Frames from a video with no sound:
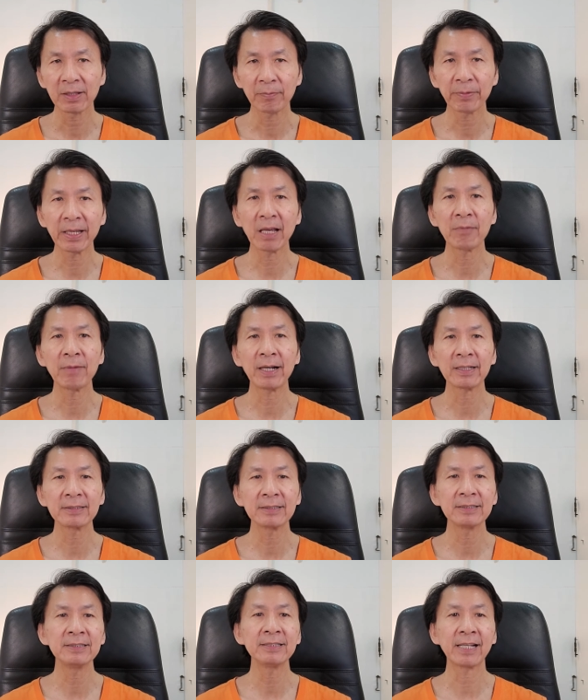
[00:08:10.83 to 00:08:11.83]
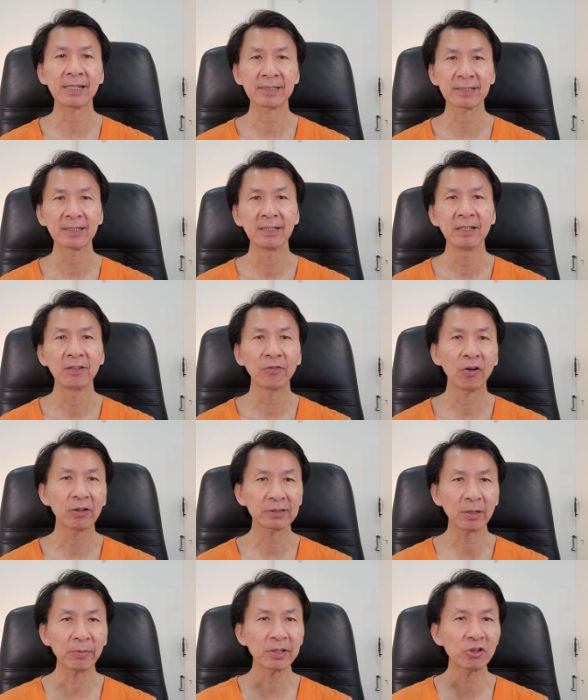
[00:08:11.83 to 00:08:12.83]
BMI index. For
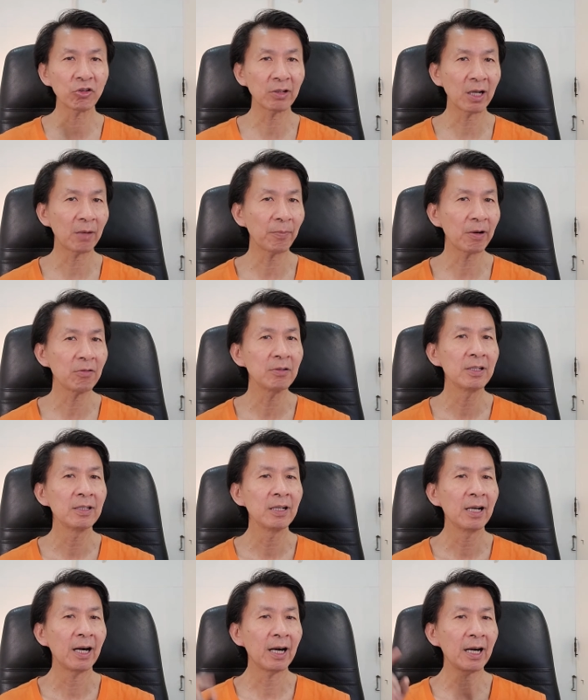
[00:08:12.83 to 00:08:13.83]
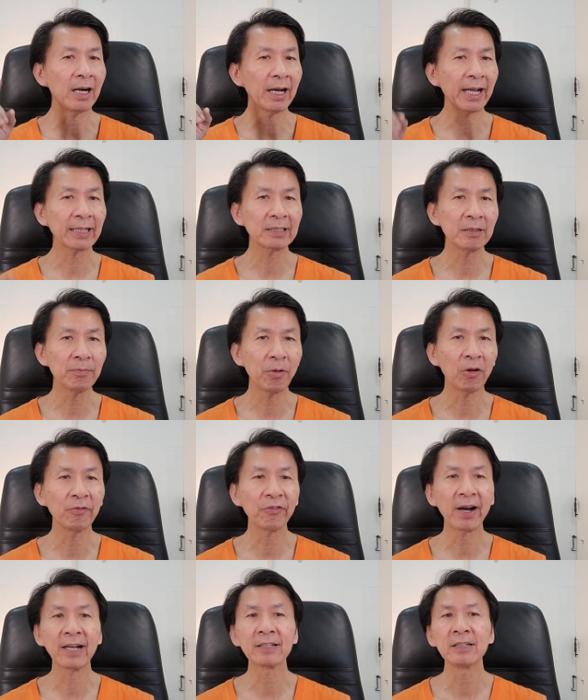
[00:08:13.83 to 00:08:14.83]
WHO about
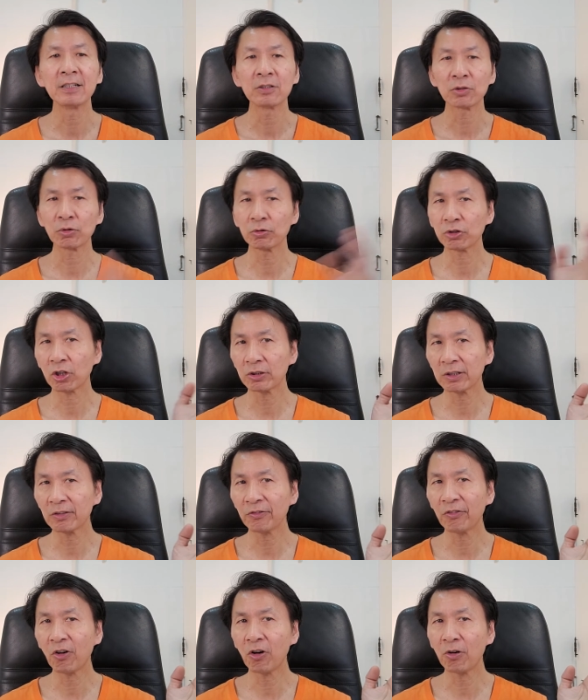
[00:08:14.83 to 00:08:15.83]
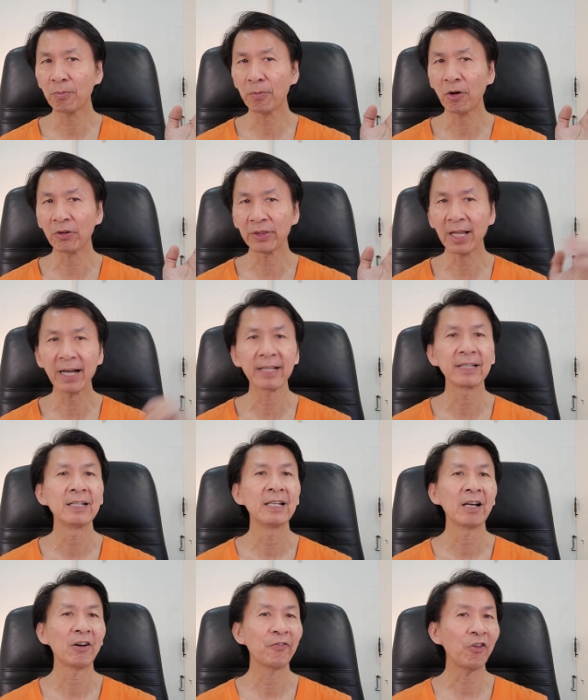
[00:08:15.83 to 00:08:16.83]
18.5 uh, to 24.9.
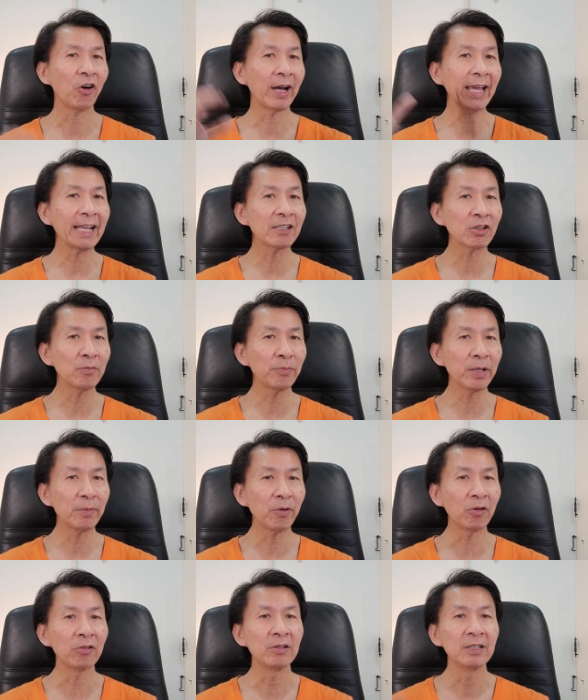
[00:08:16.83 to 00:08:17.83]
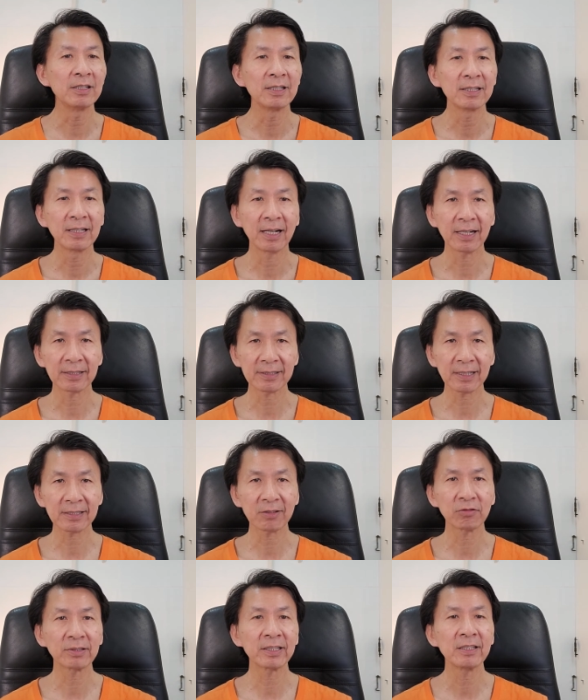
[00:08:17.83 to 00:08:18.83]
for Asian people, uh,
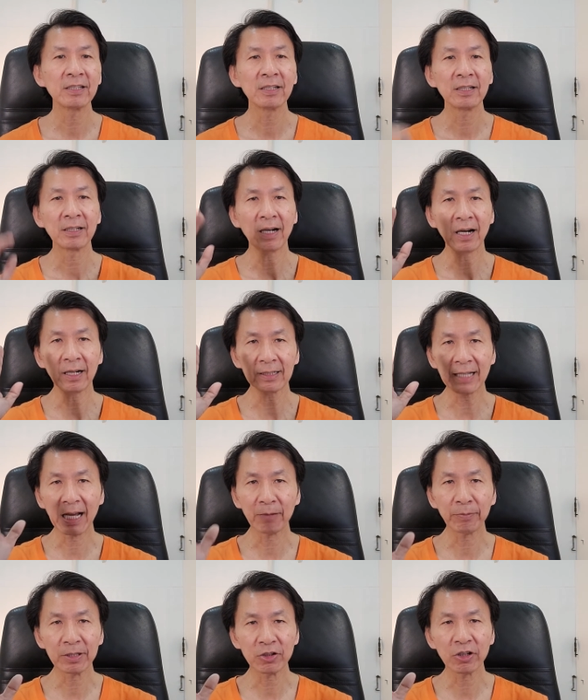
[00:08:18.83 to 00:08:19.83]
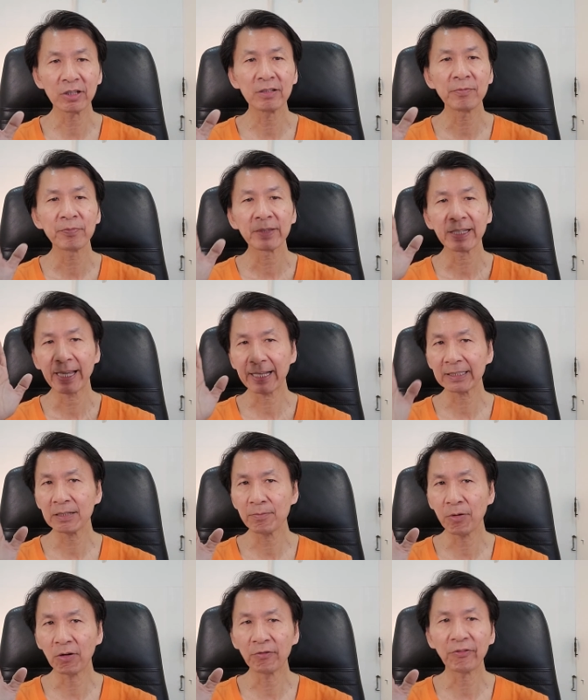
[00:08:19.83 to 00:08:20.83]
just only uh, lie between
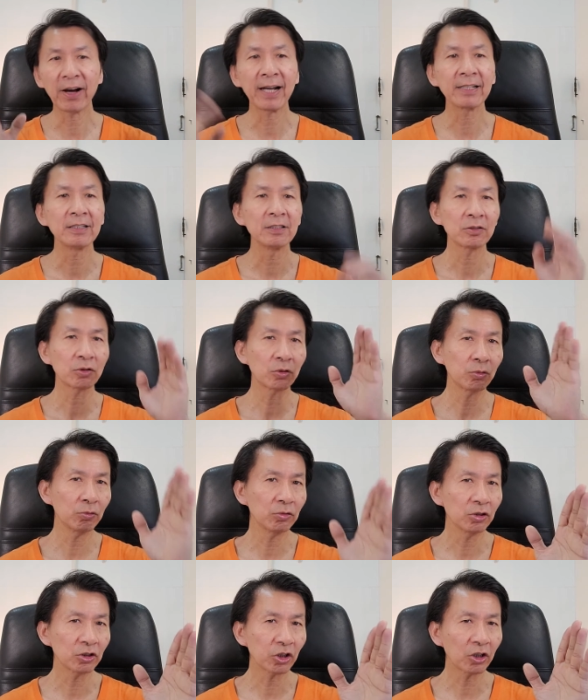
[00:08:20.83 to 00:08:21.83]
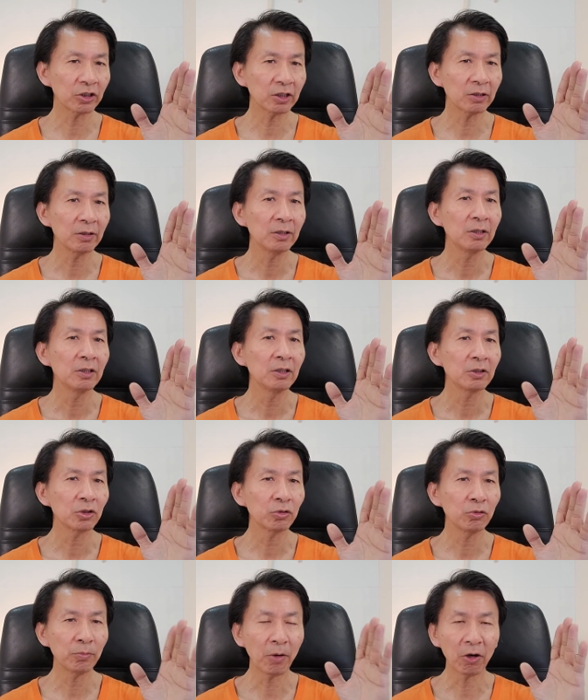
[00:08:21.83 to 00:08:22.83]
18.5 to
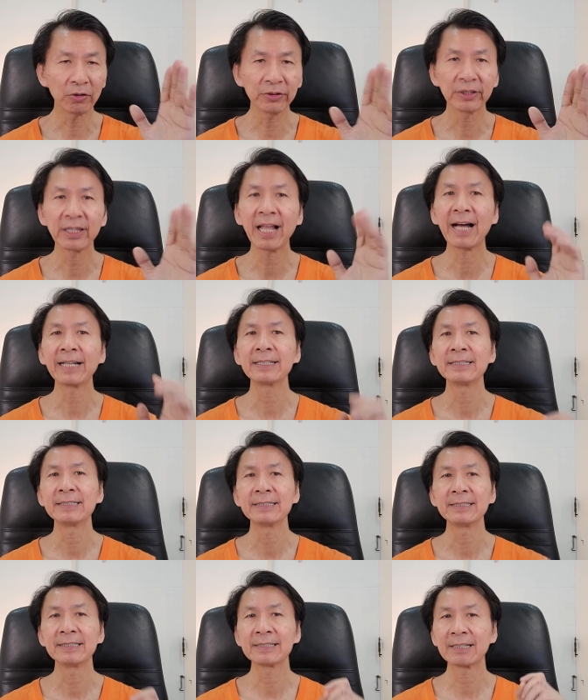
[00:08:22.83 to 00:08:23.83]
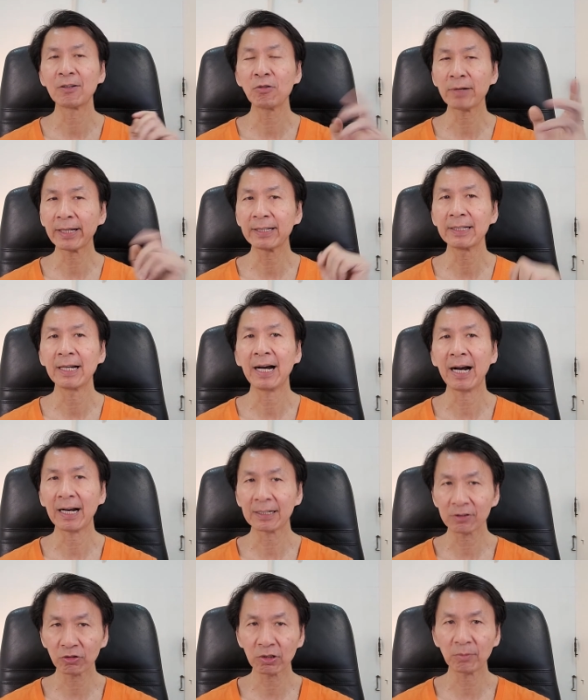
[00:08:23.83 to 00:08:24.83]
22.9 is okay,
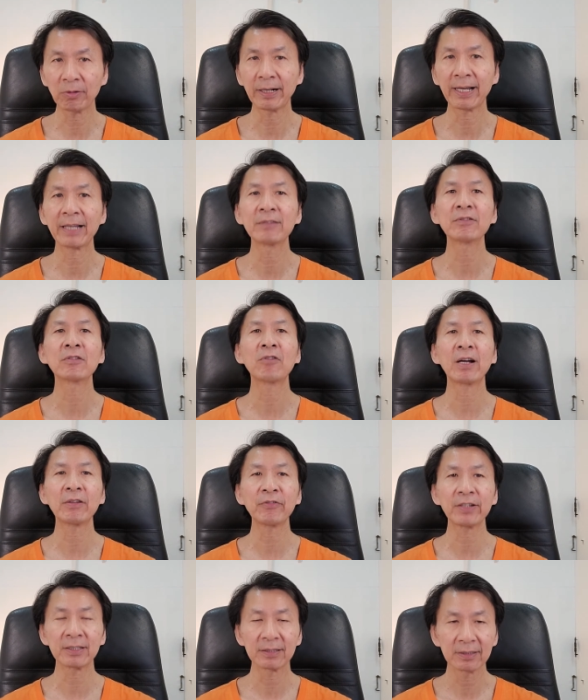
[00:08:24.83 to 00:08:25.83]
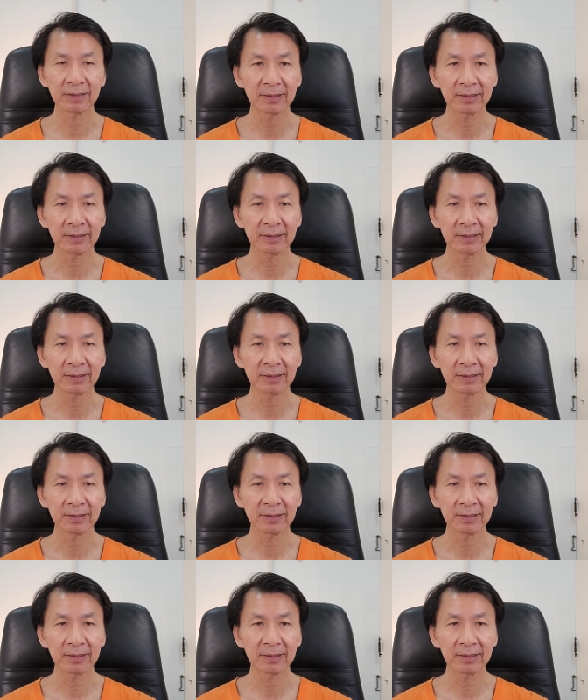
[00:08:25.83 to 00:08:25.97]
uh, suitable and quite fit.